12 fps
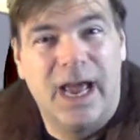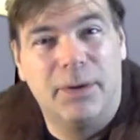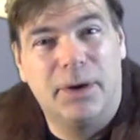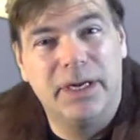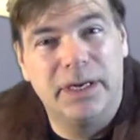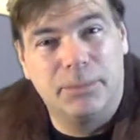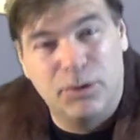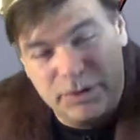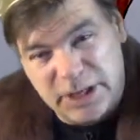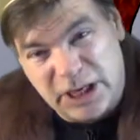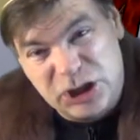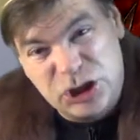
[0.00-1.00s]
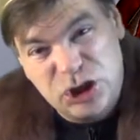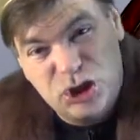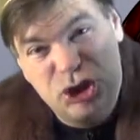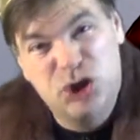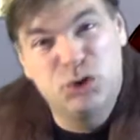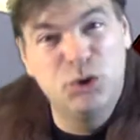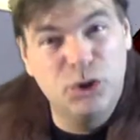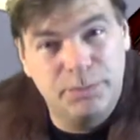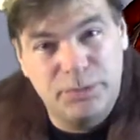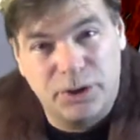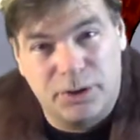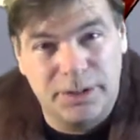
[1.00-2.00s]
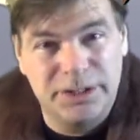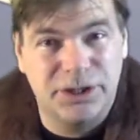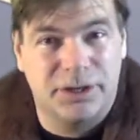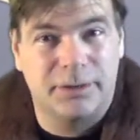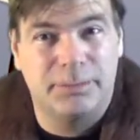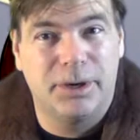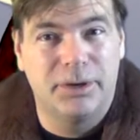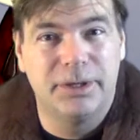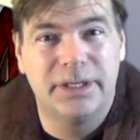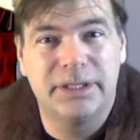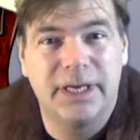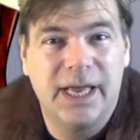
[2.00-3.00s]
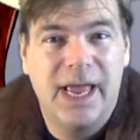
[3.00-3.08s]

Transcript: I want you both to swoop towards your opponent